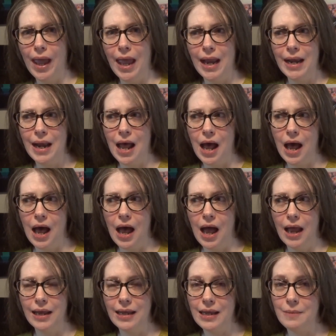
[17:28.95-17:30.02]
And
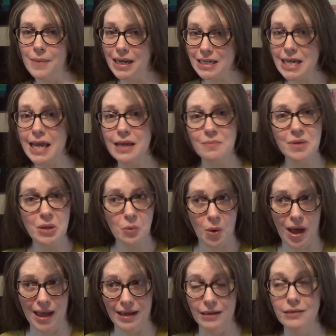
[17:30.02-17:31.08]
it might take me a
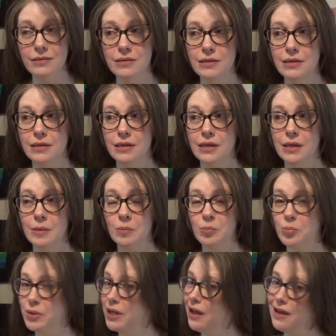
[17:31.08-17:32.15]
while,
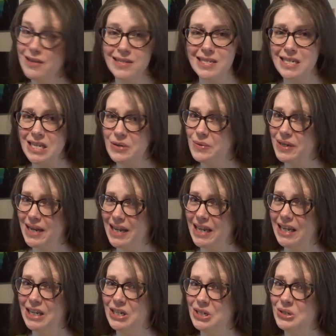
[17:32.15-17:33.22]
but I'll see what I
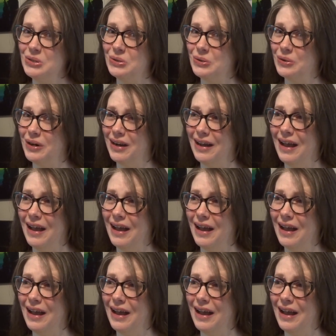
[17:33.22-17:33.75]
can do.